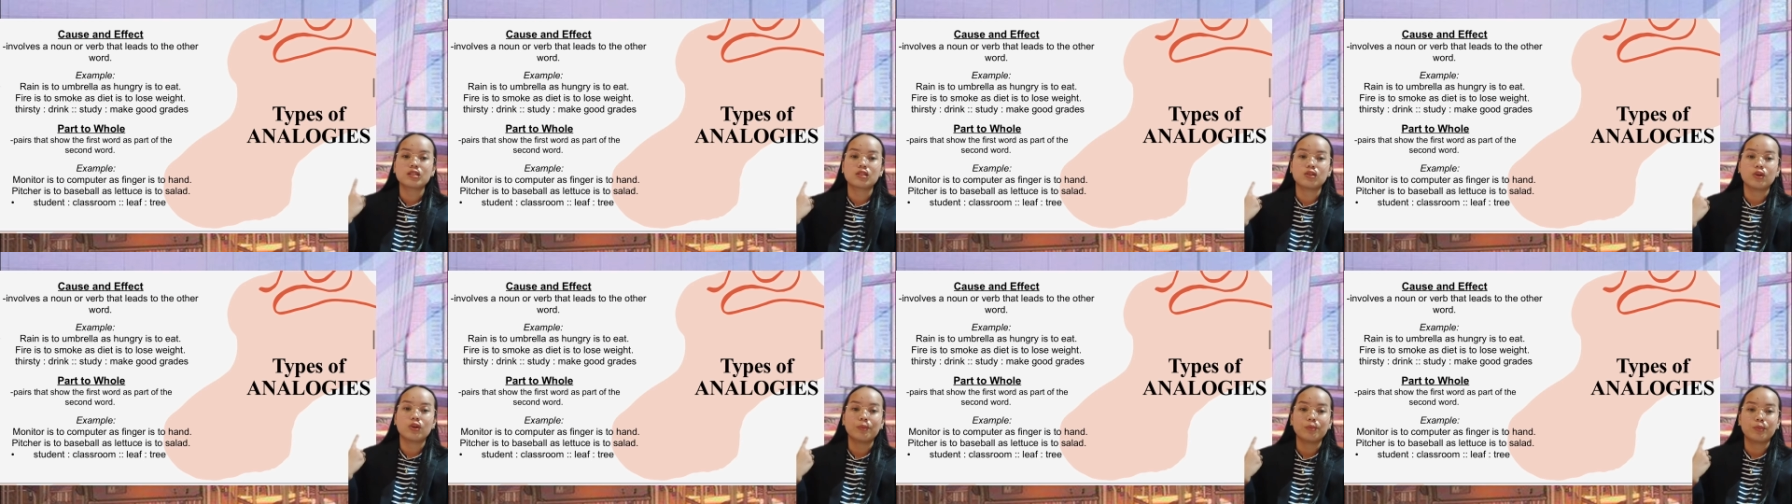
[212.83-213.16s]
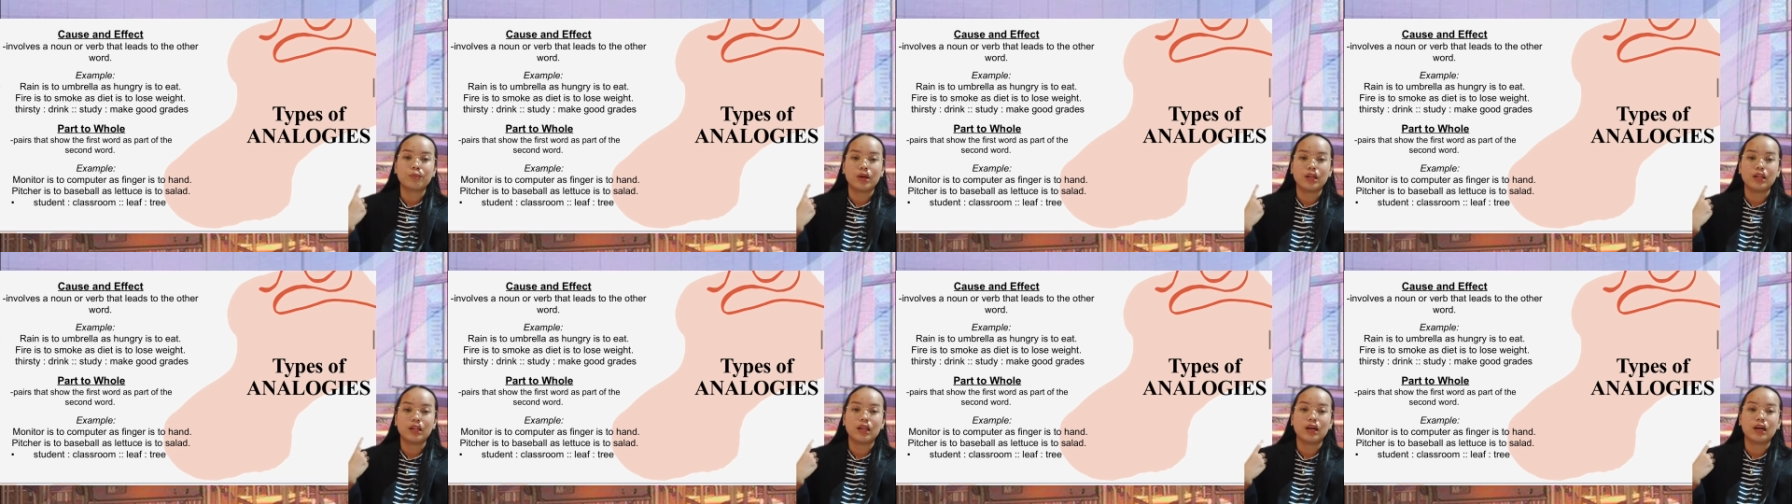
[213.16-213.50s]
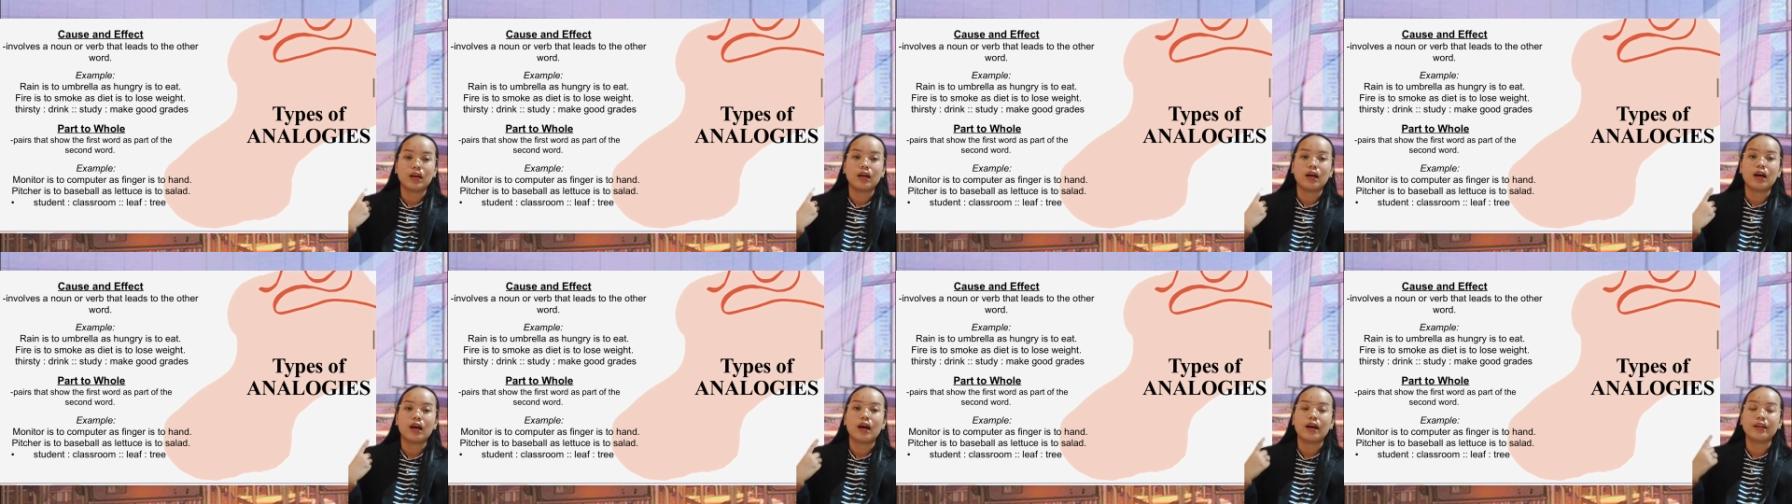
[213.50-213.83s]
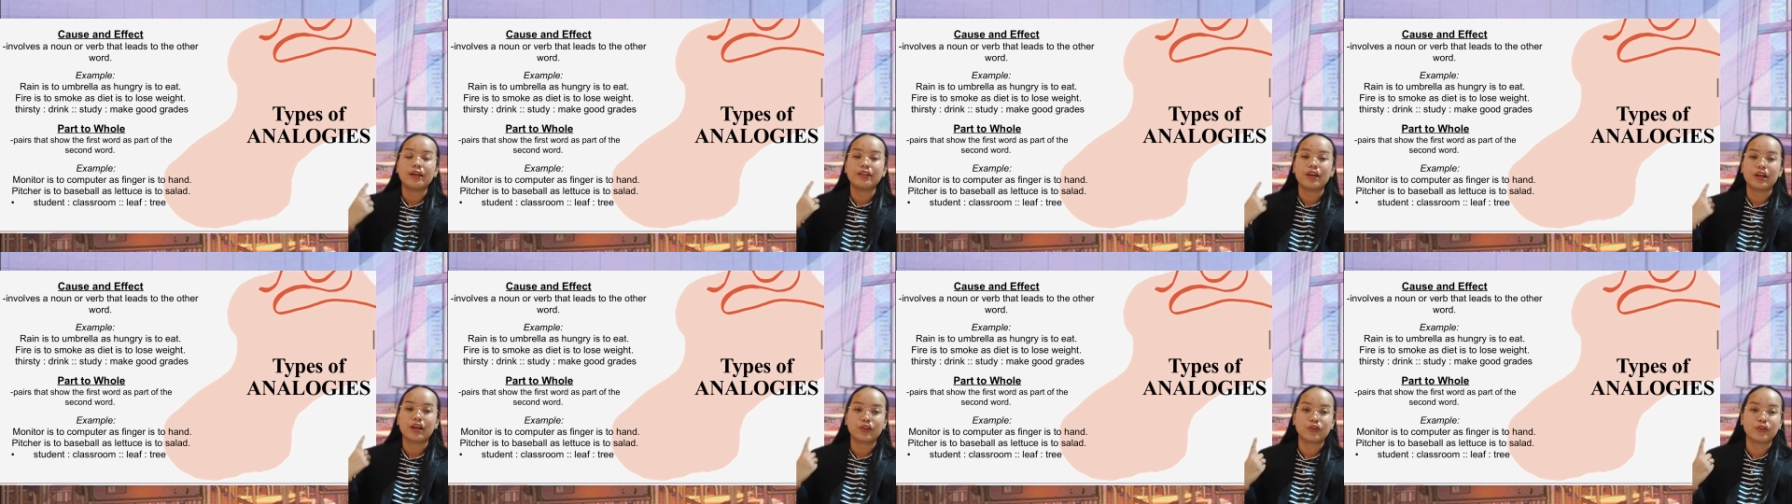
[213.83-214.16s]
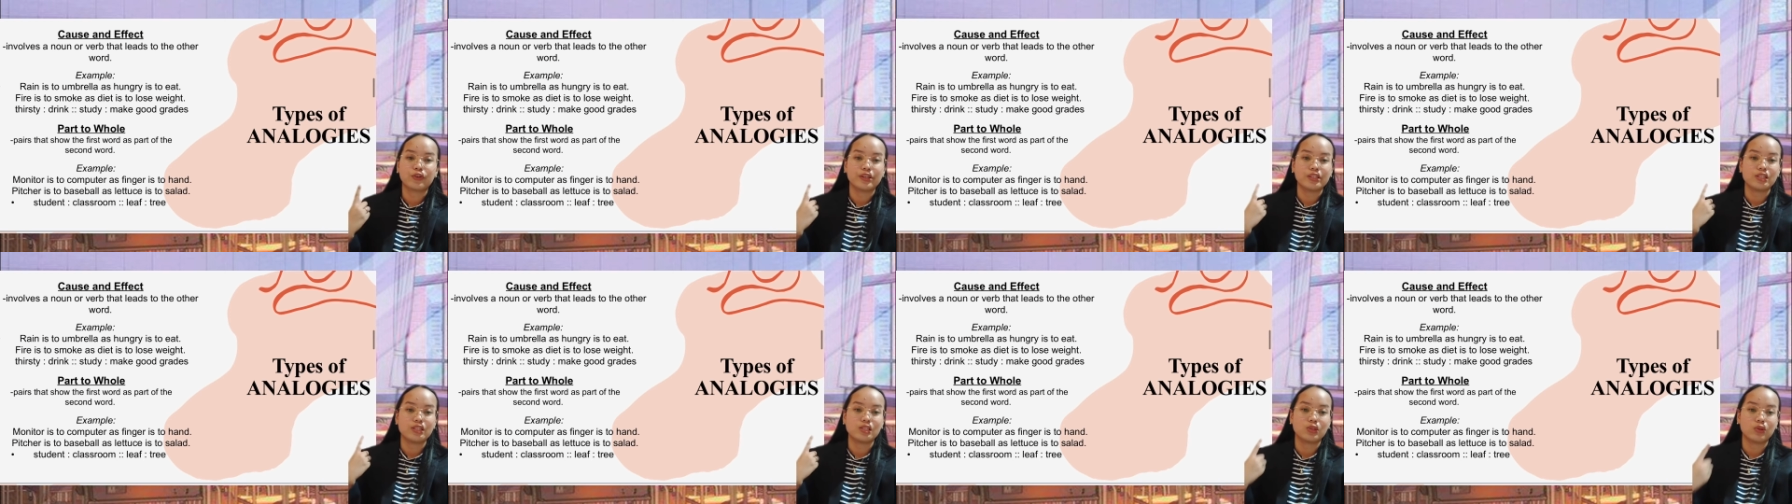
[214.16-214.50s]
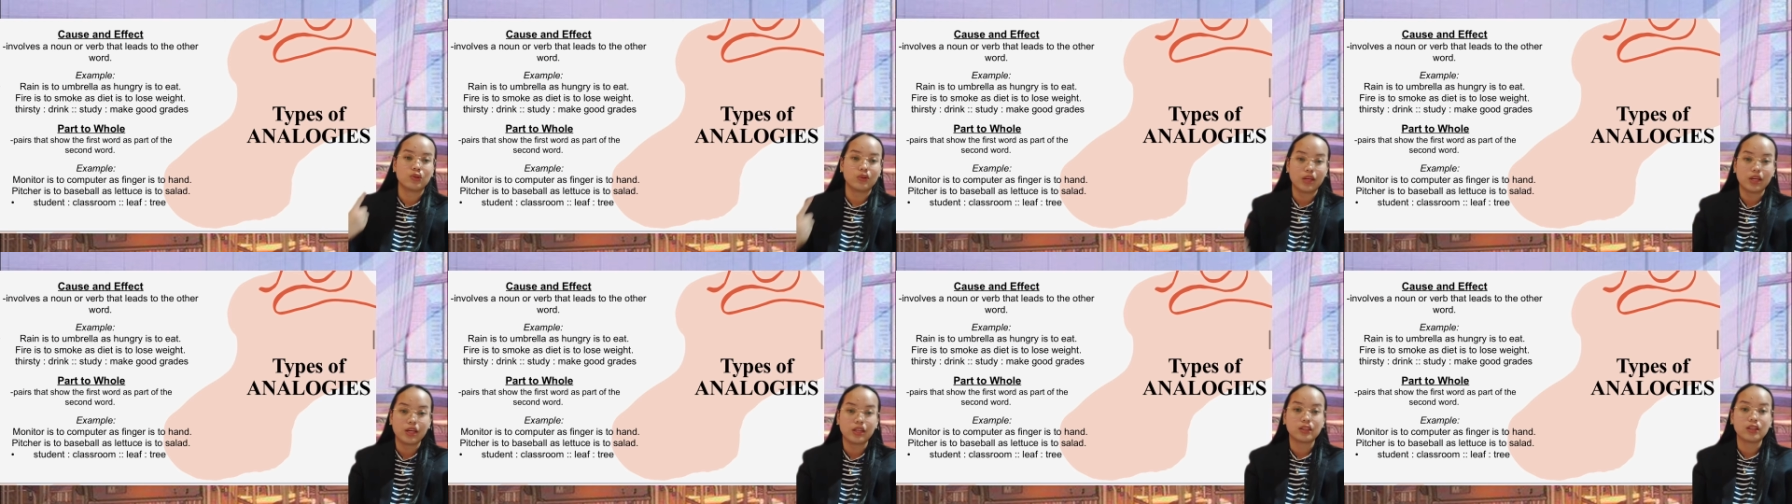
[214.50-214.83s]
to umbrella and hungry is to
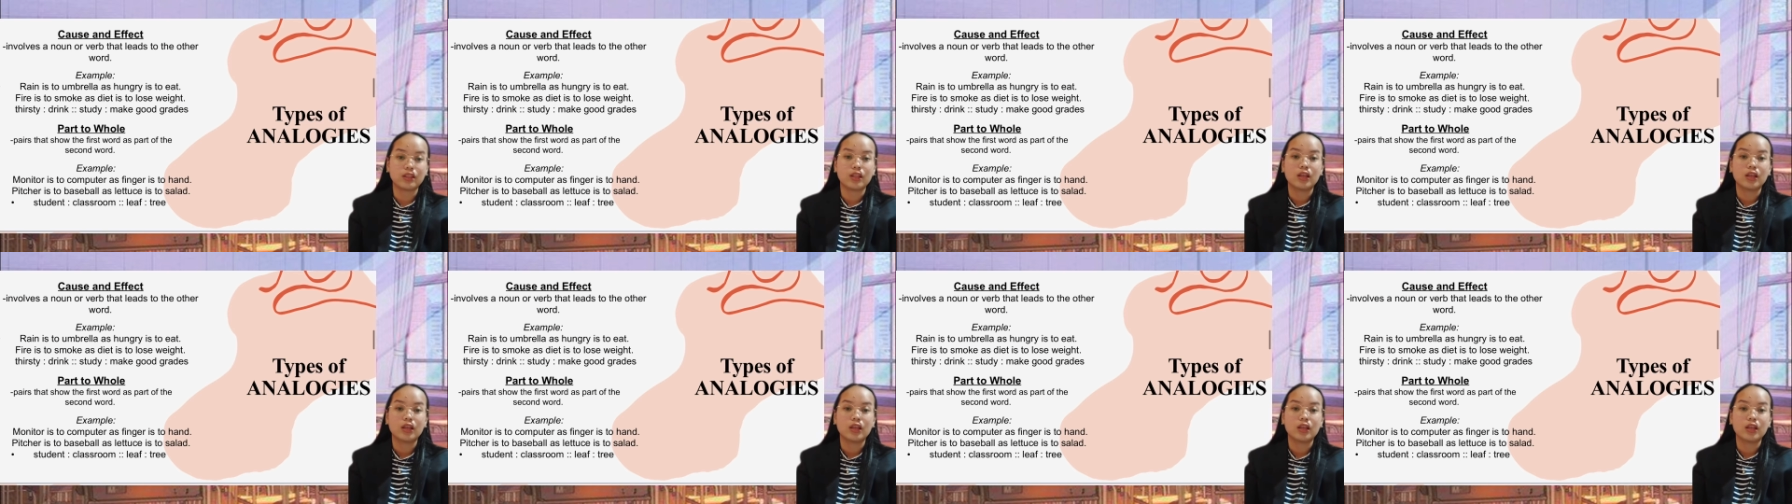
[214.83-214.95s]
eat.